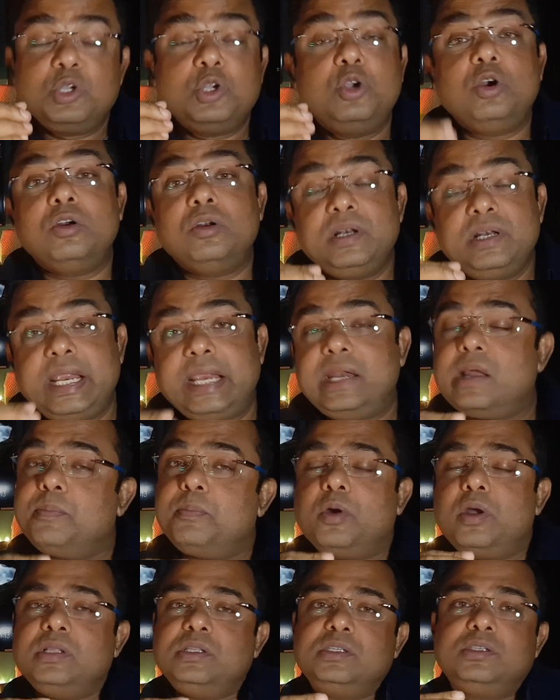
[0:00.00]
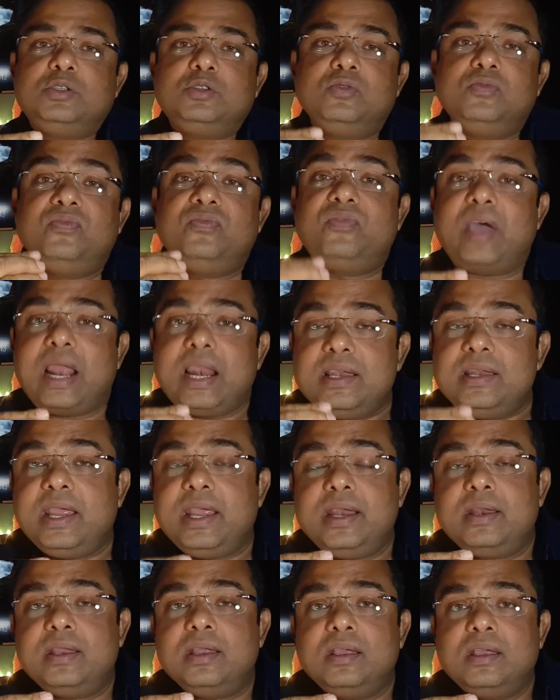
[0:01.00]
good data points to
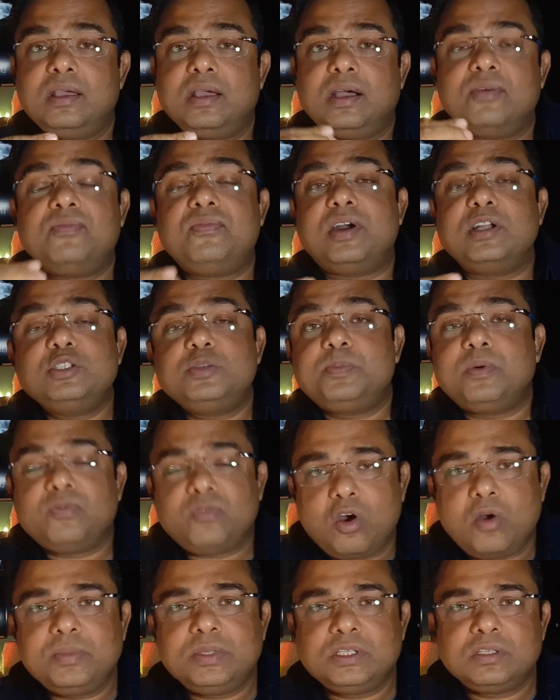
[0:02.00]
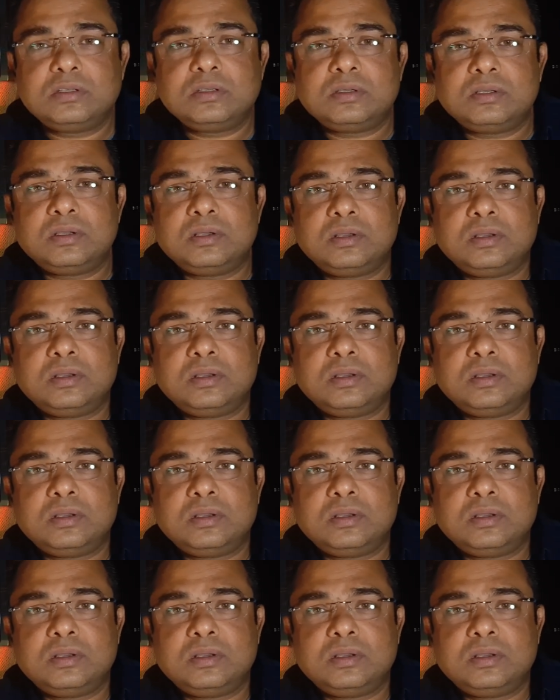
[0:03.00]
validate a fund's performance.